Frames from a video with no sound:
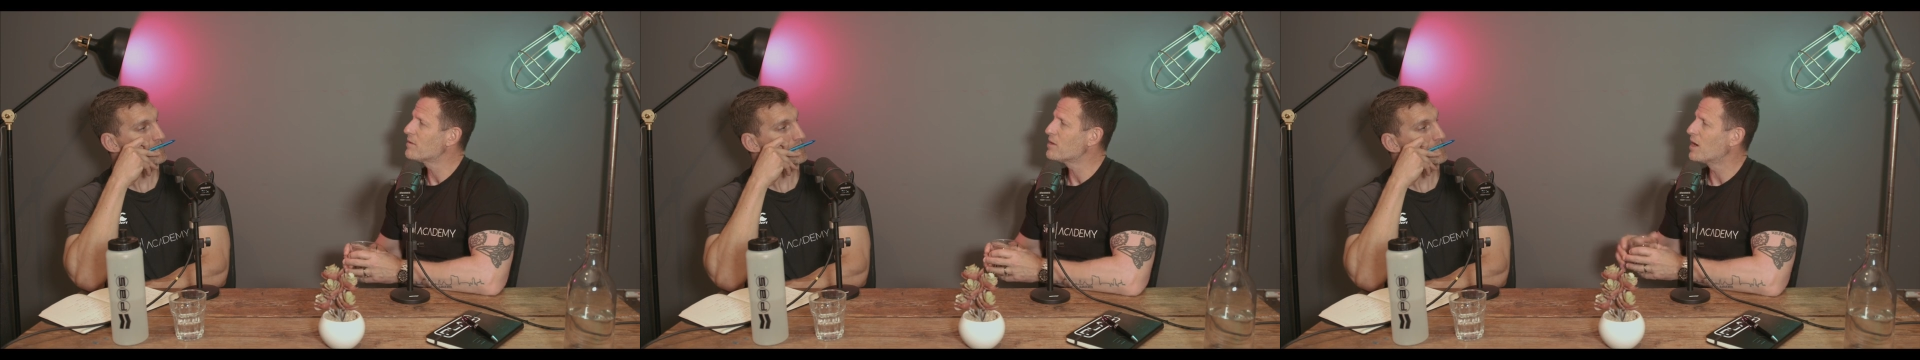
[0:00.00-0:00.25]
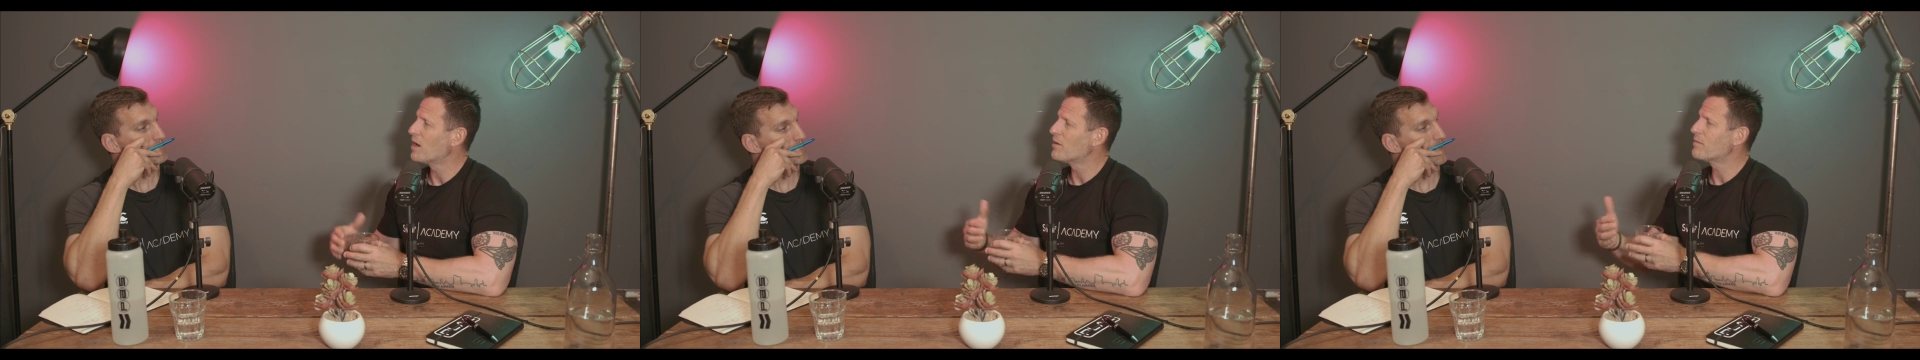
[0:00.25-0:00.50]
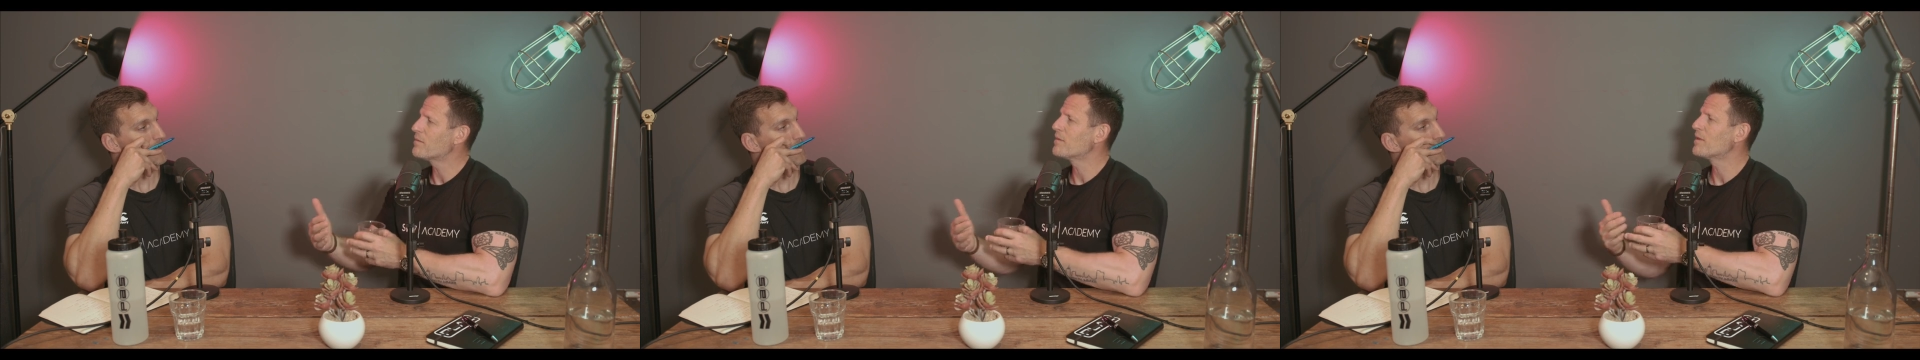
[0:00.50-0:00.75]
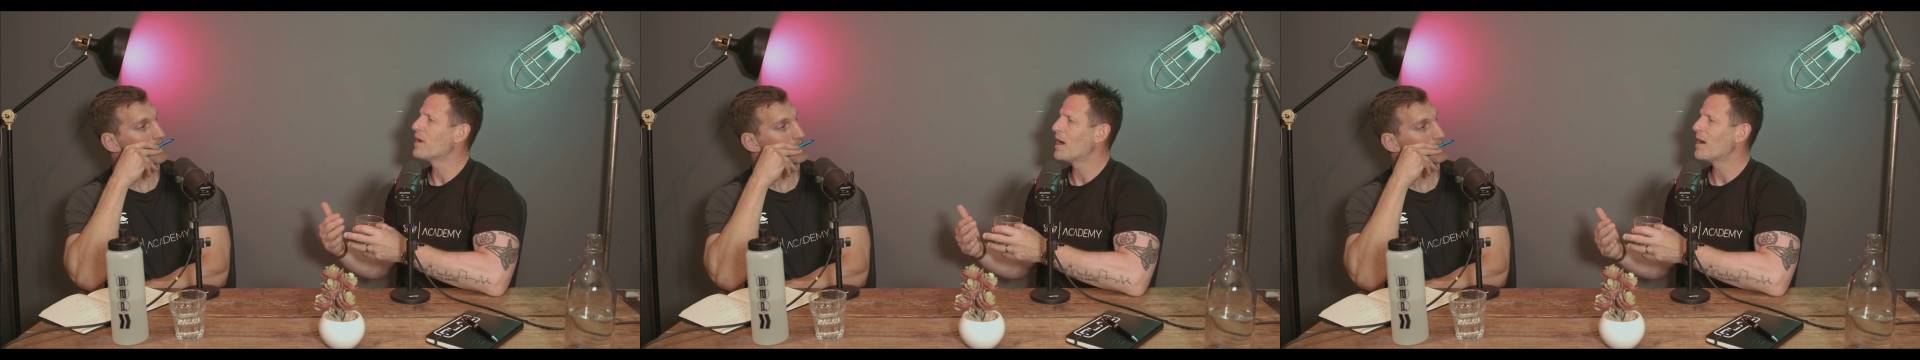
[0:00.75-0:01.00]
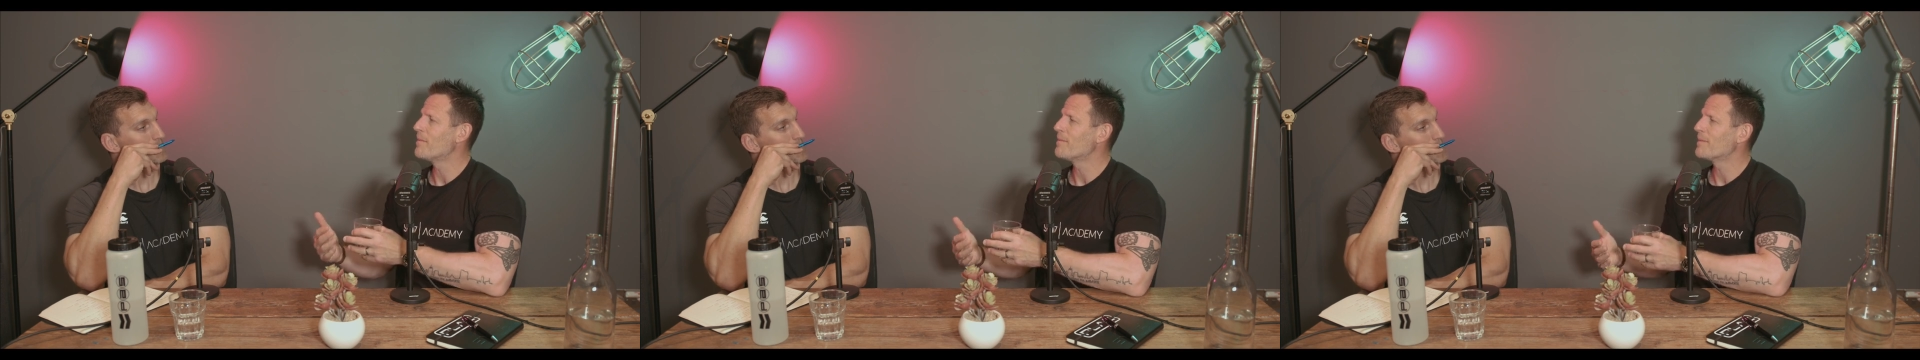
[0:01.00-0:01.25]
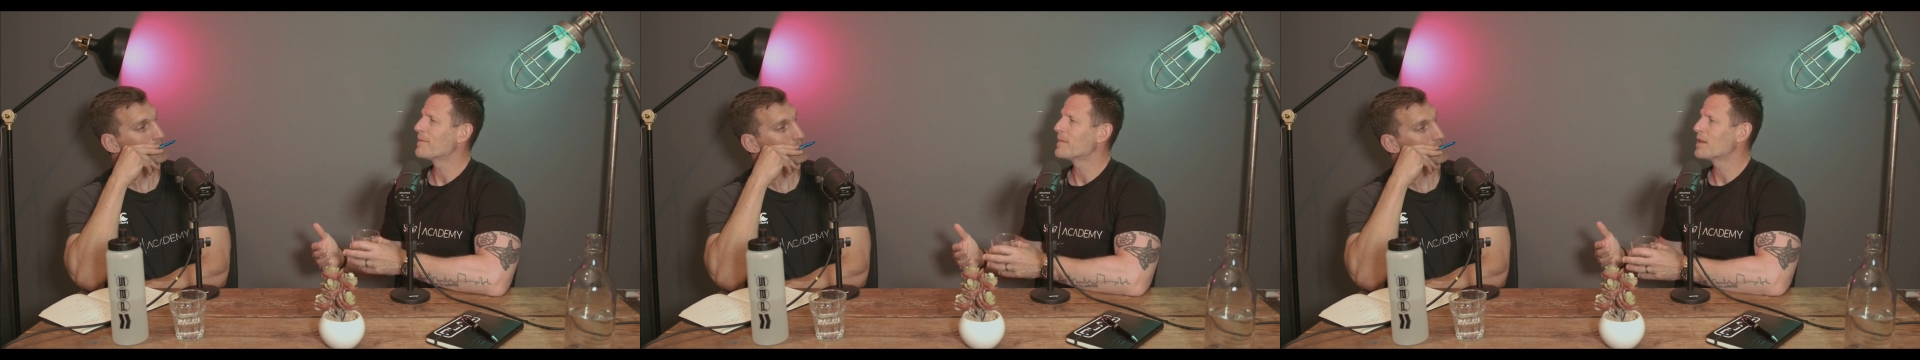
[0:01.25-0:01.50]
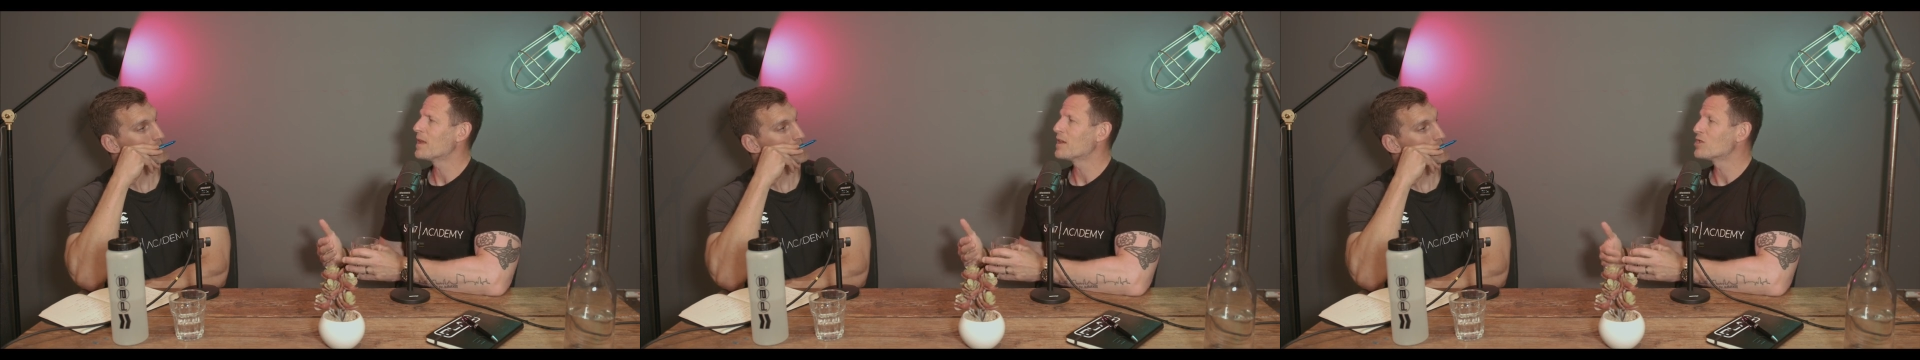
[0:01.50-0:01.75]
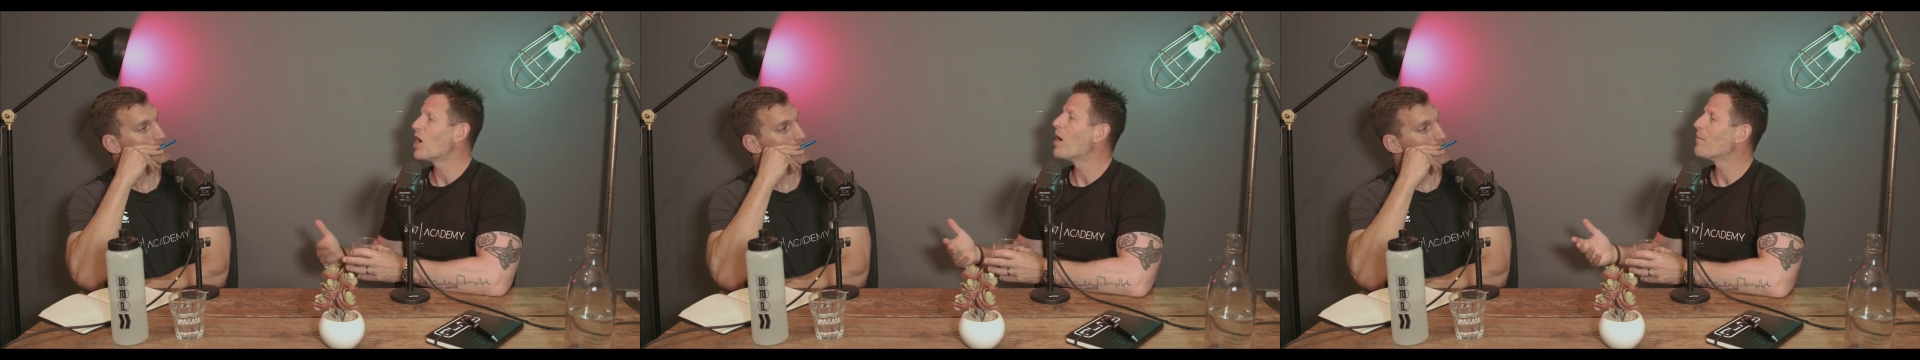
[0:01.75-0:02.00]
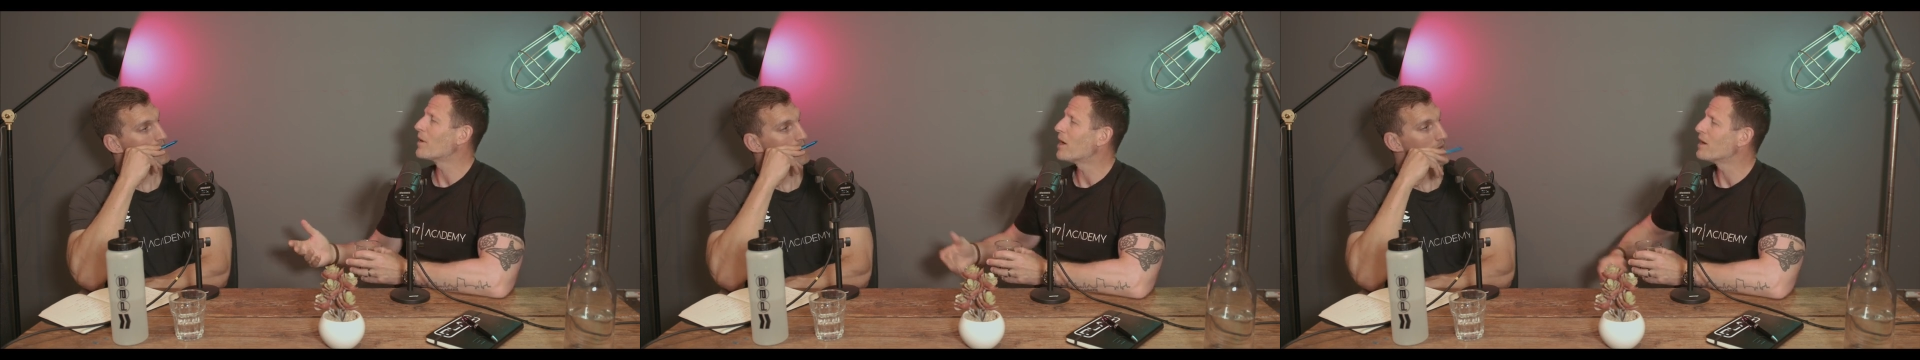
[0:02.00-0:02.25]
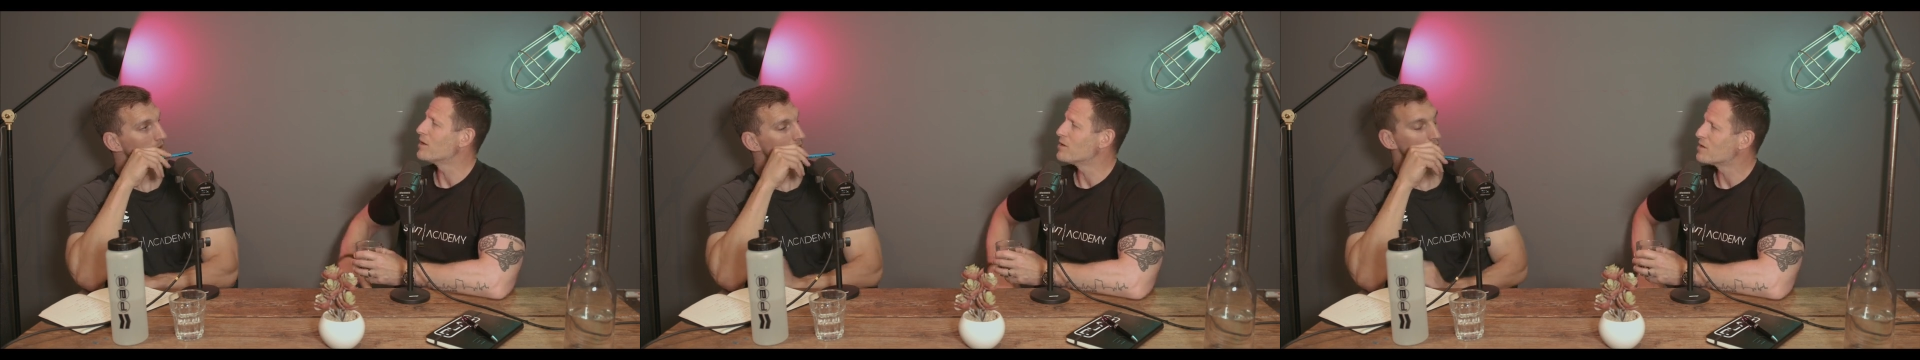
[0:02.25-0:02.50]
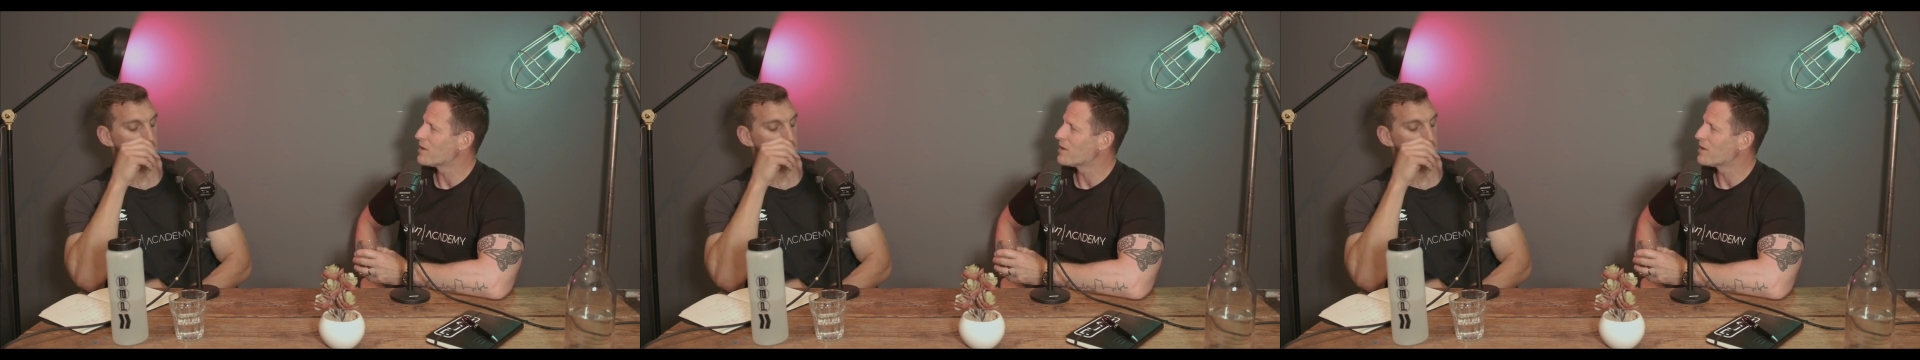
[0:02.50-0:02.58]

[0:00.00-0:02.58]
Speaker 1: you know. Um, example I use